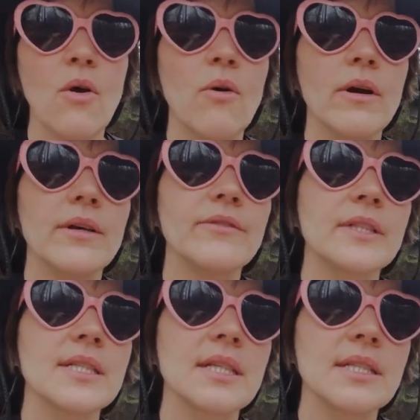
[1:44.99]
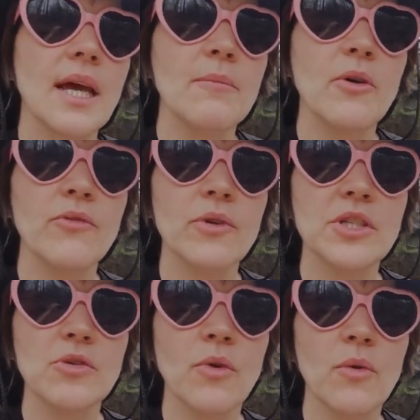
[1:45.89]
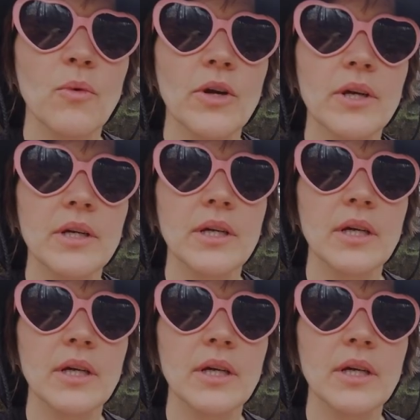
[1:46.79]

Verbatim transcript: Or if it's the type of ritual work